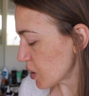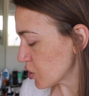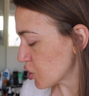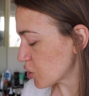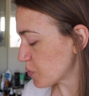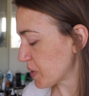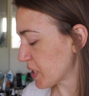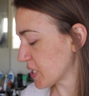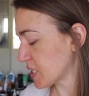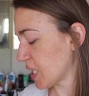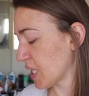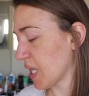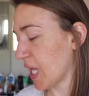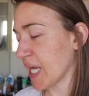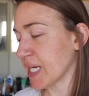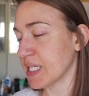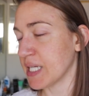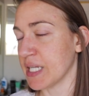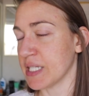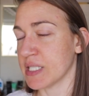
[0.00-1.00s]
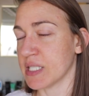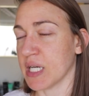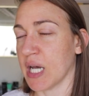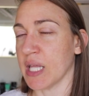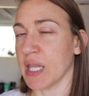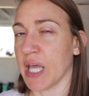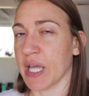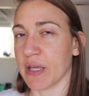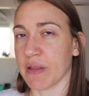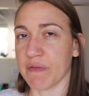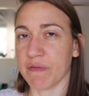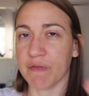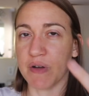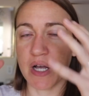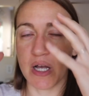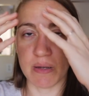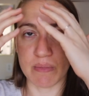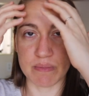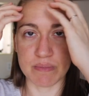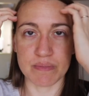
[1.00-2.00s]
Just because I like it. I like
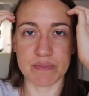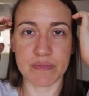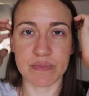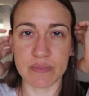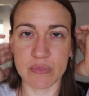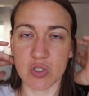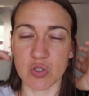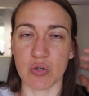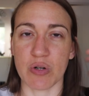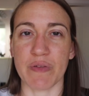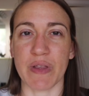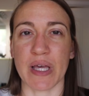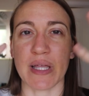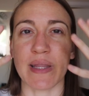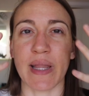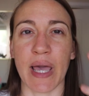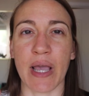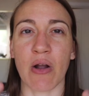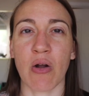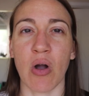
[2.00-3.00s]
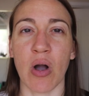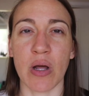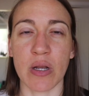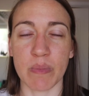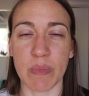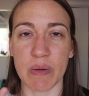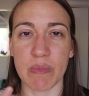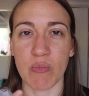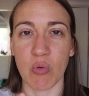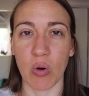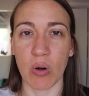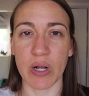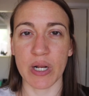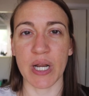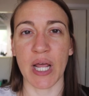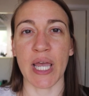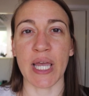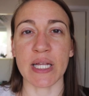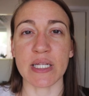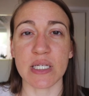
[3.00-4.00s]
to sort of like layer on a bit more
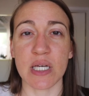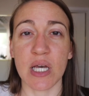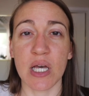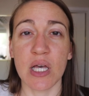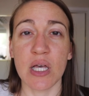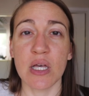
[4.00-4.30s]
at night,